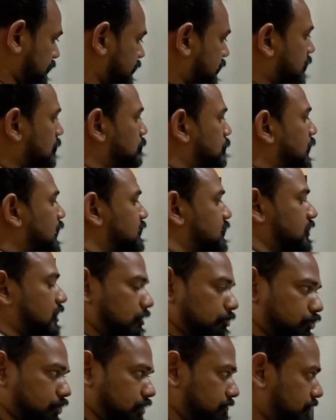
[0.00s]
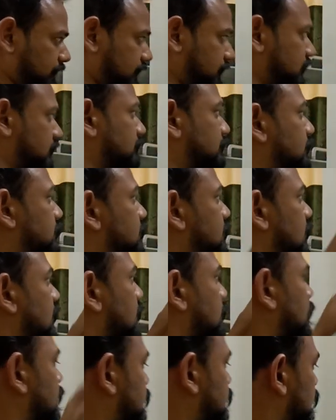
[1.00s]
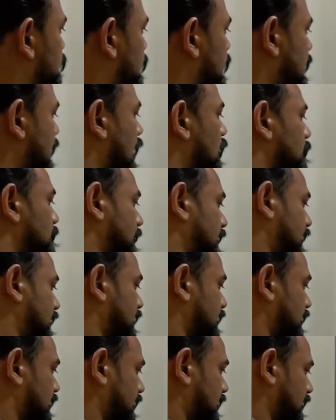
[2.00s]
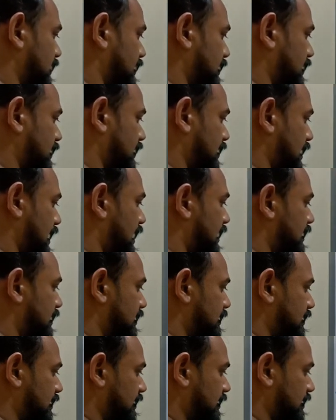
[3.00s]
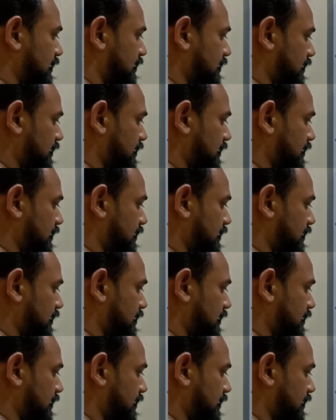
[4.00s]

the complete solution for this differential equation will now be, and